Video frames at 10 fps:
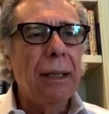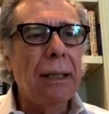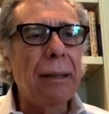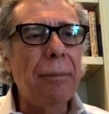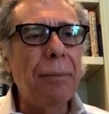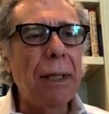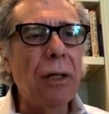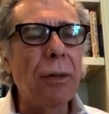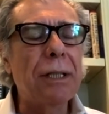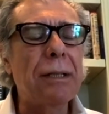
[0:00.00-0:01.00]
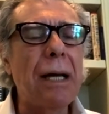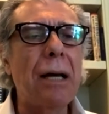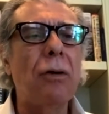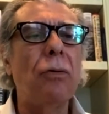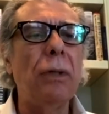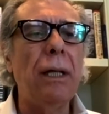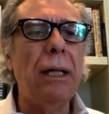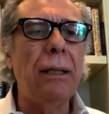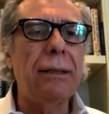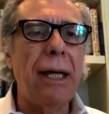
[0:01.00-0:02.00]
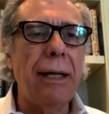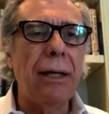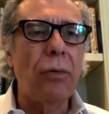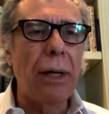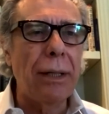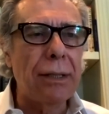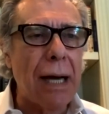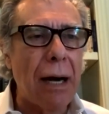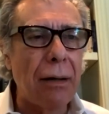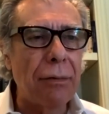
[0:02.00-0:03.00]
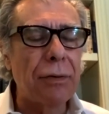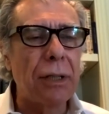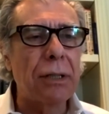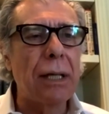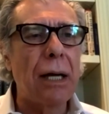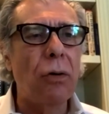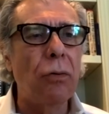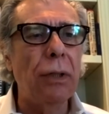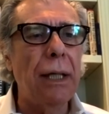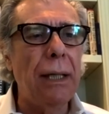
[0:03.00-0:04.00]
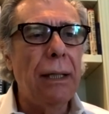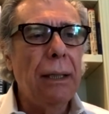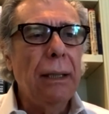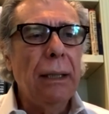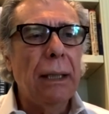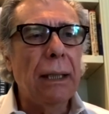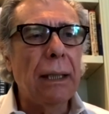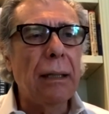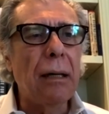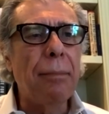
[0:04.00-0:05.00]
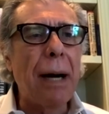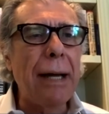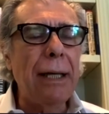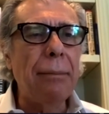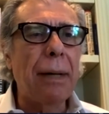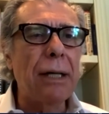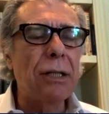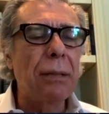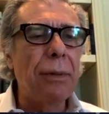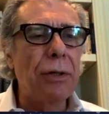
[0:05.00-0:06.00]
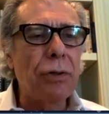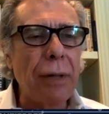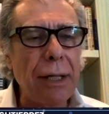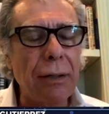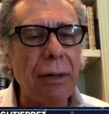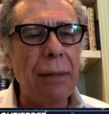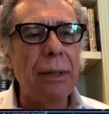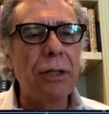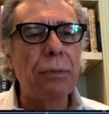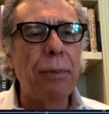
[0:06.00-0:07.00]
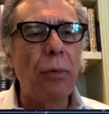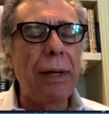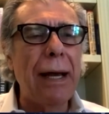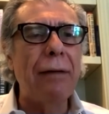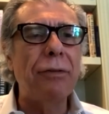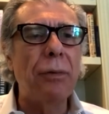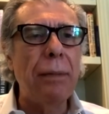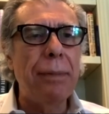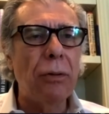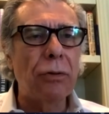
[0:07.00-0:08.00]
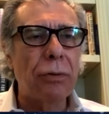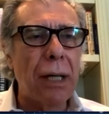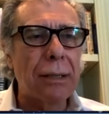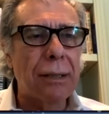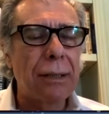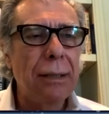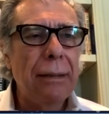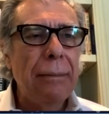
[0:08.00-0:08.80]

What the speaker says: You know, it's not only taking away the tariffs. It's not only abiding by some of the trade agreements, but we have to rebuild trust.